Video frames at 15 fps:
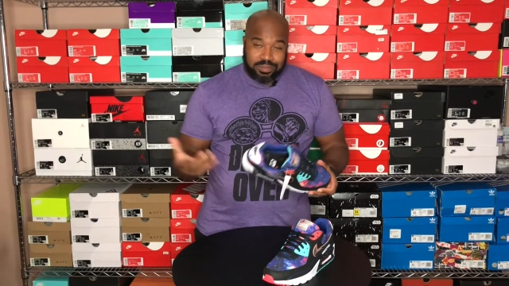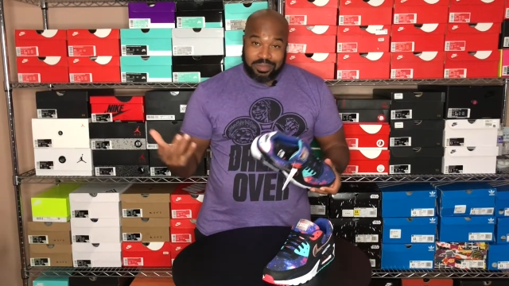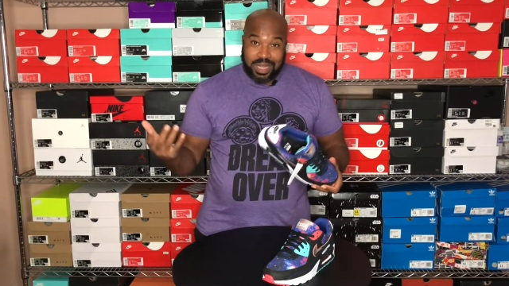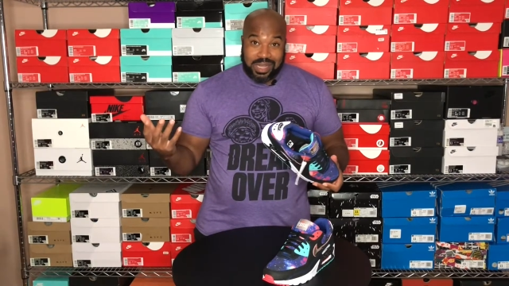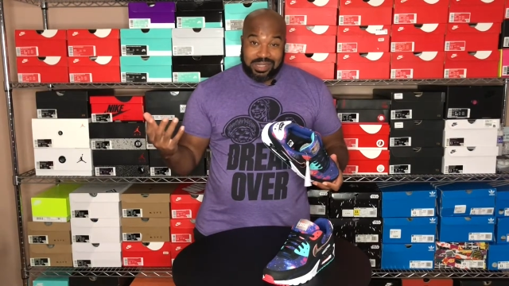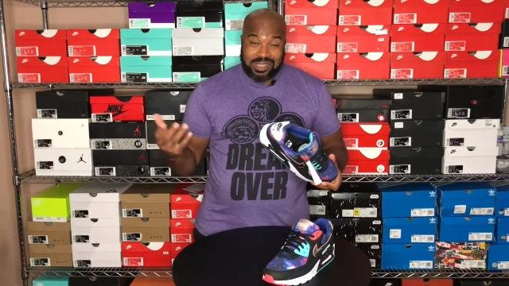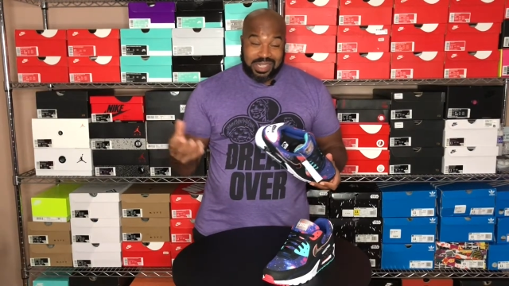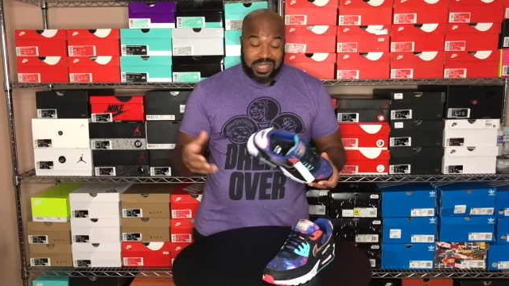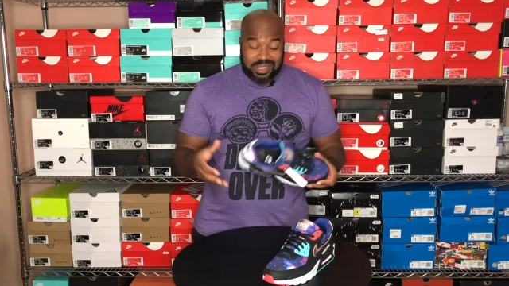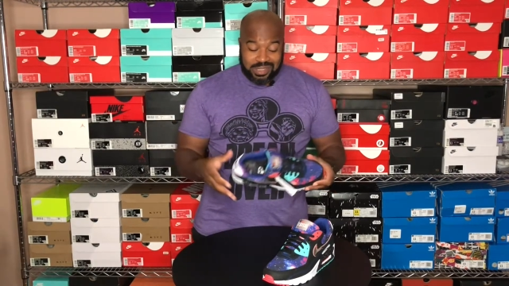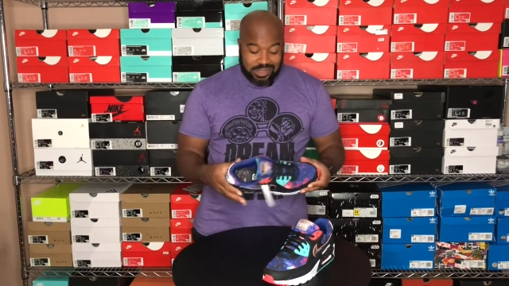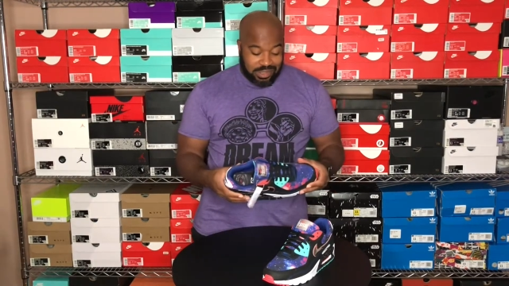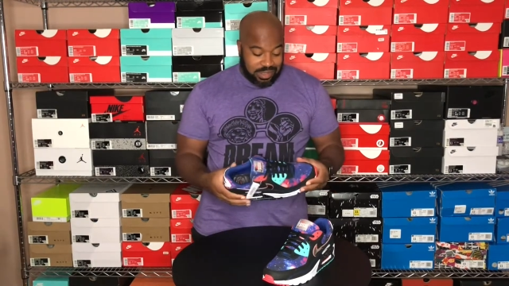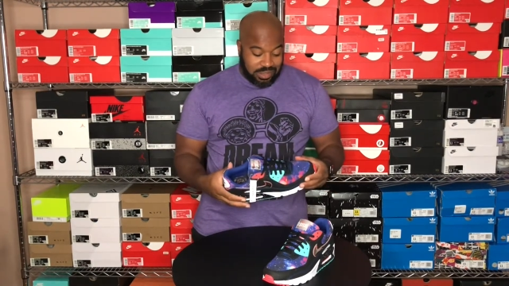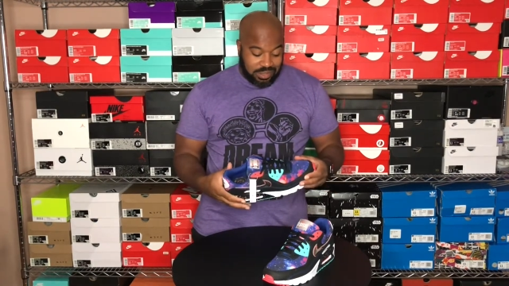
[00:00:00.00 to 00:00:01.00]
I'll say
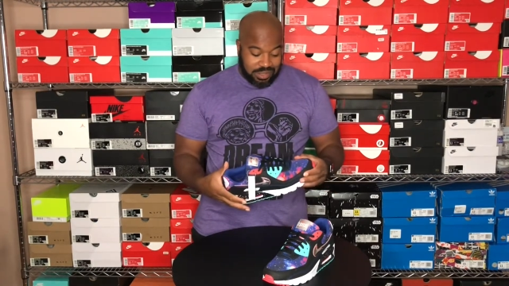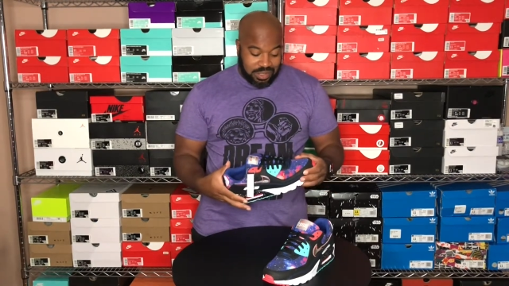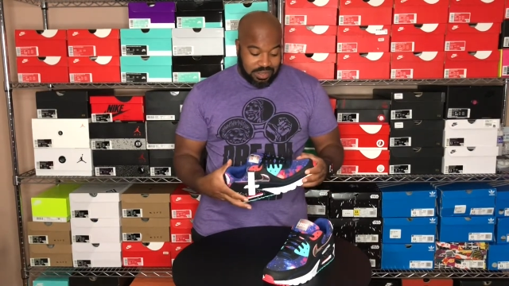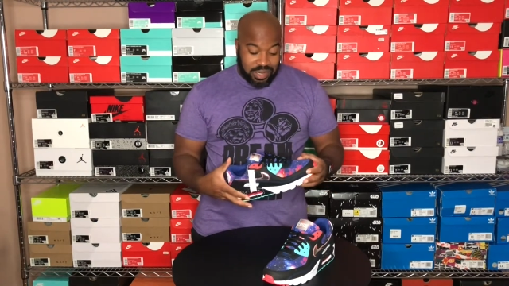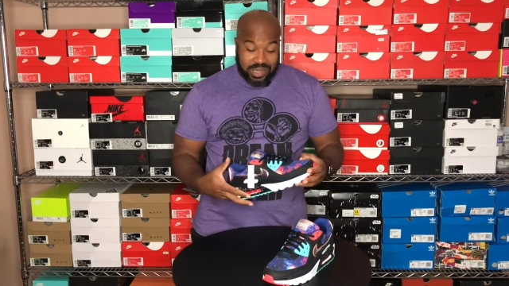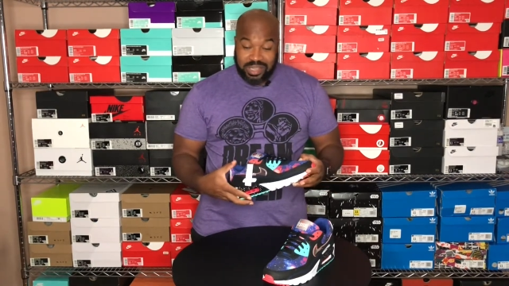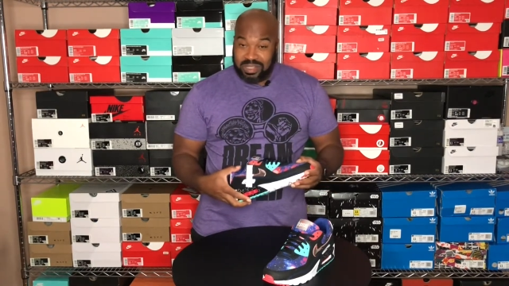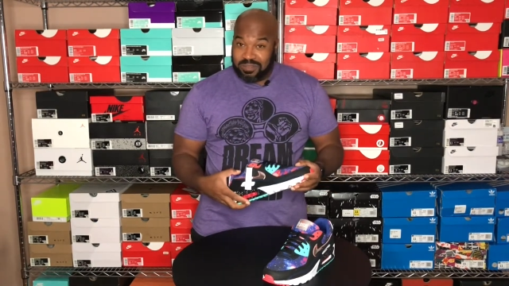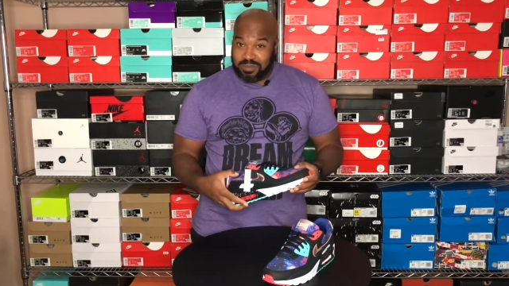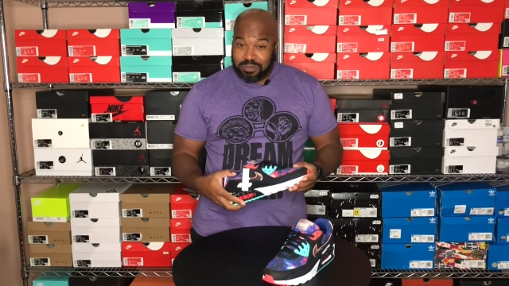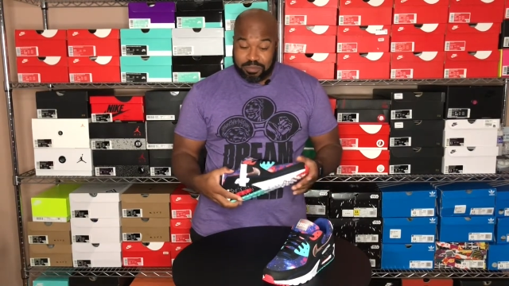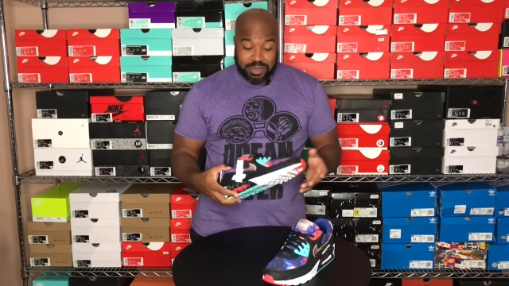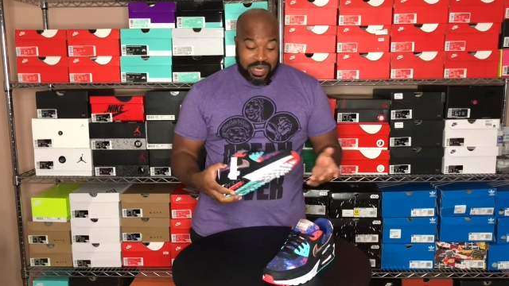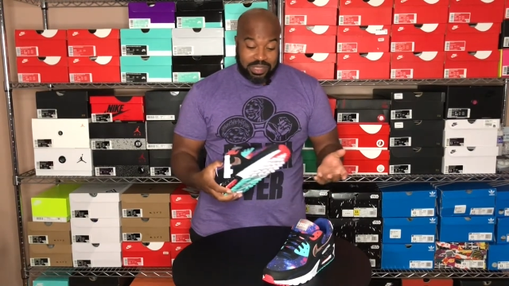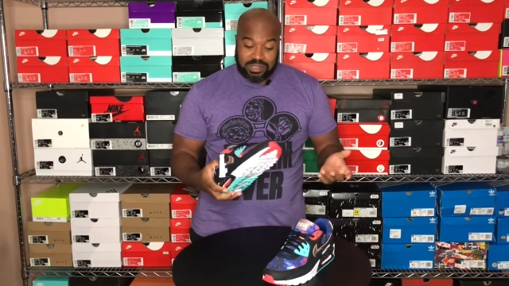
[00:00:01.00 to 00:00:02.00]
this, and then you know, Nike
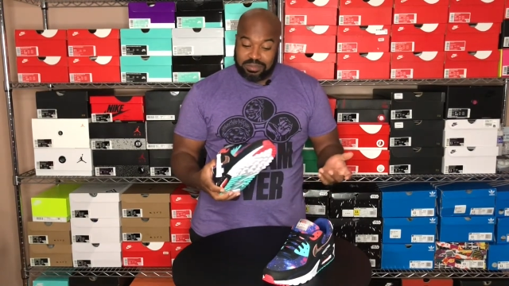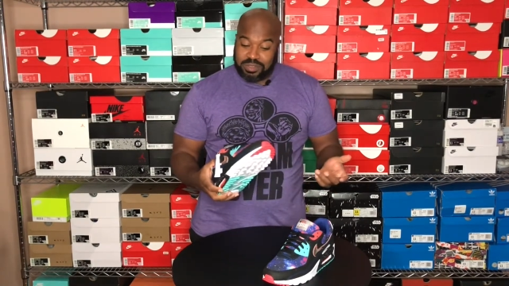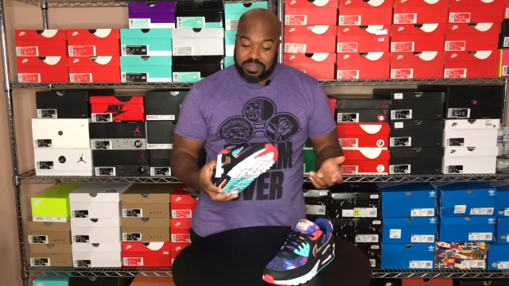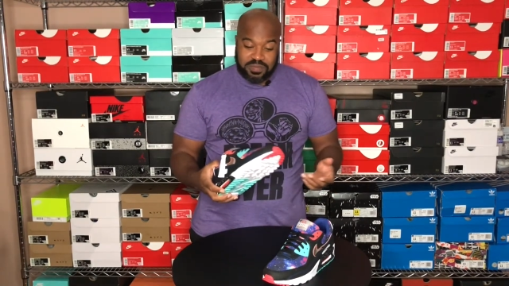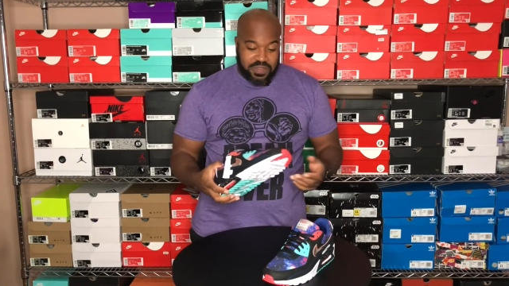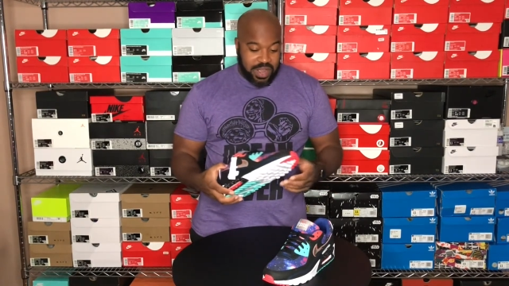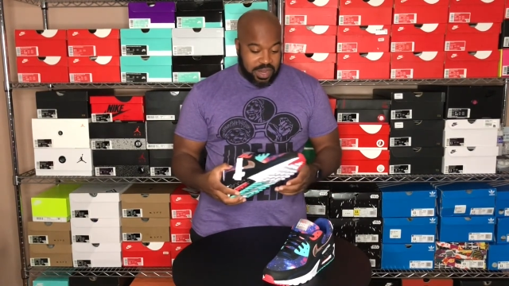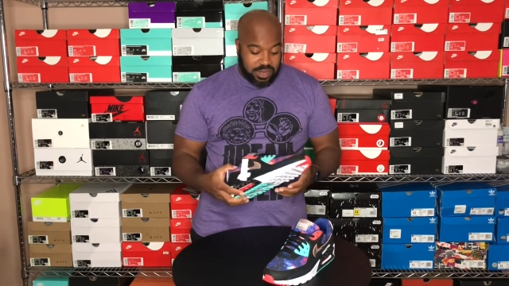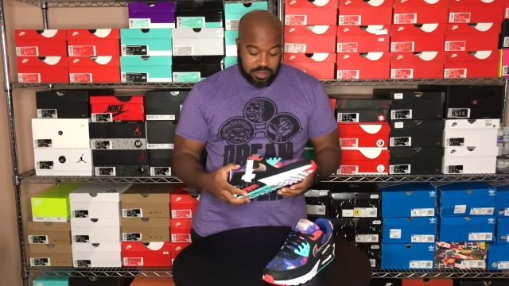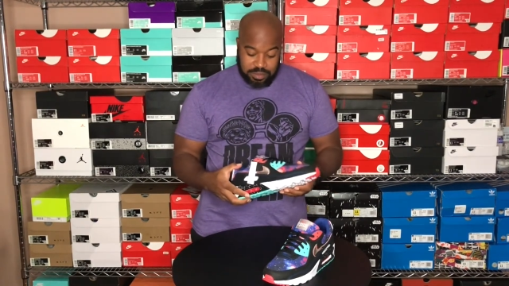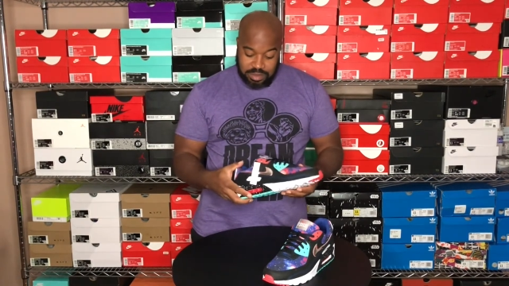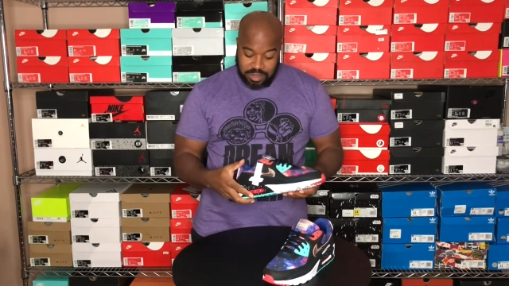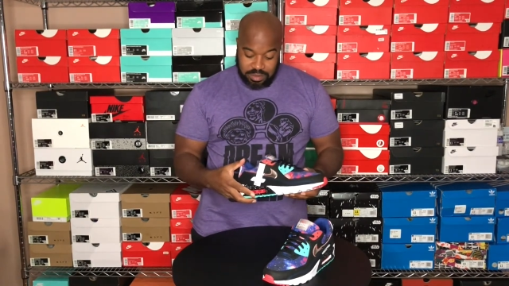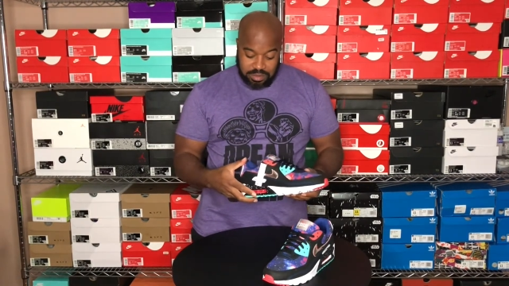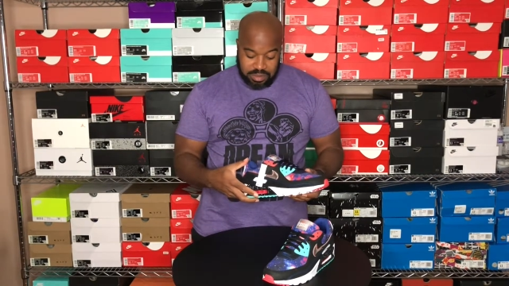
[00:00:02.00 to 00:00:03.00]
put out some new fire, who
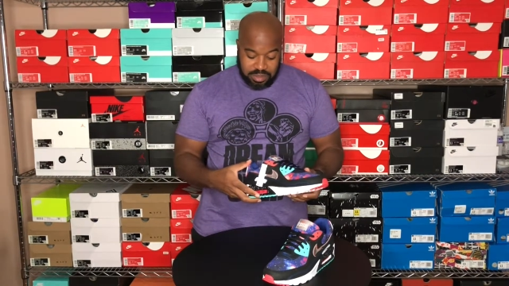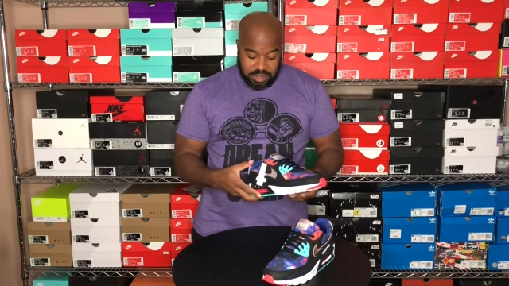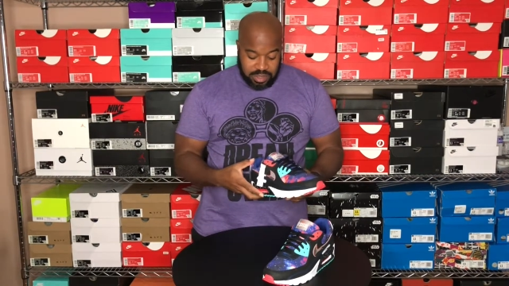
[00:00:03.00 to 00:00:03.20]
knows?